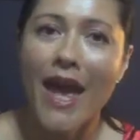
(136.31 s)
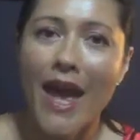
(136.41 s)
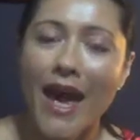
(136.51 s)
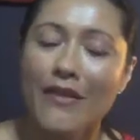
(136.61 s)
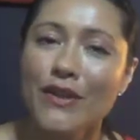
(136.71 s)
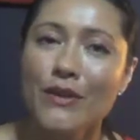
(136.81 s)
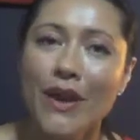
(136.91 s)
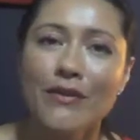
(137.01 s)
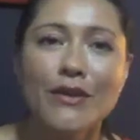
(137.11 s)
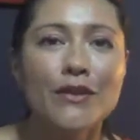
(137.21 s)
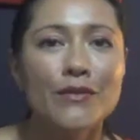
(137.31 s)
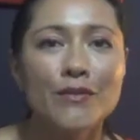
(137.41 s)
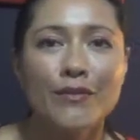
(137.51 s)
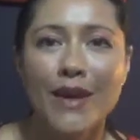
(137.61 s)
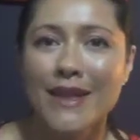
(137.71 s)
Have you ever
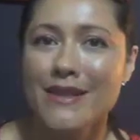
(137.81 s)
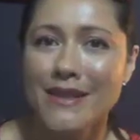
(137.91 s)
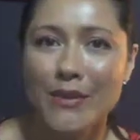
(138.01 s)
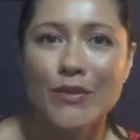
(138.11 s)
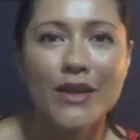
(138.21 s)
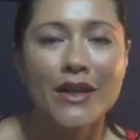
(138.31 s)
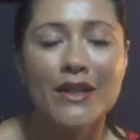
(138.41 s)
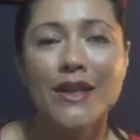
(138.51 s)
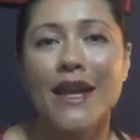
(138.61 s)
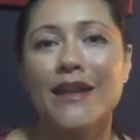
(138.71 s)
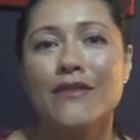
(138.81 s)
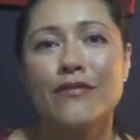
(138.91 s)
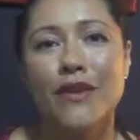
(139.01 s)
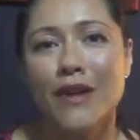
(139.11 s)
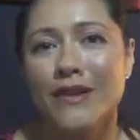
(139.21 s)
met someone and
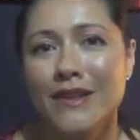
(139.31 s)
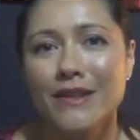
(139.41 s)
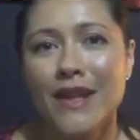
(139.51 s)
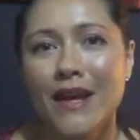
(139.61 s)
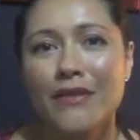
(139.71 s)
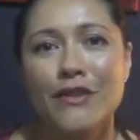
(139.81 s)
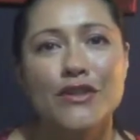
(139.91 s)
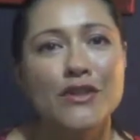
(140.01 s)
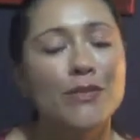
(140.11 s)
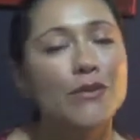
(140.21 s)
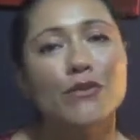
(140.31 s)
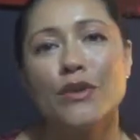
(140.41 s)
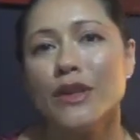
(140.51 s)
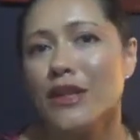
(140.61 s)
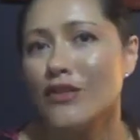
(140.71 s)
fallen in love or just been
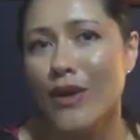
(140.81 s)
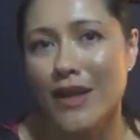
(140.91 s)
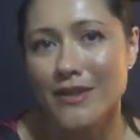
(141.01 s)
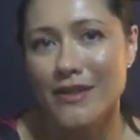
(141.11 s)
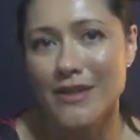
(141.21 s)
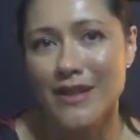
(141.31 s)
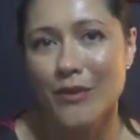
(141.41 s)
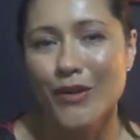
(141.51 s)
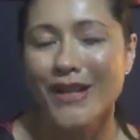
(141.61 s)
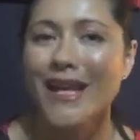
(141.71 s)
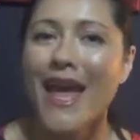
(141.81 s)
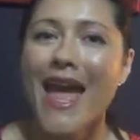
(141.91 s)
really attracted to someone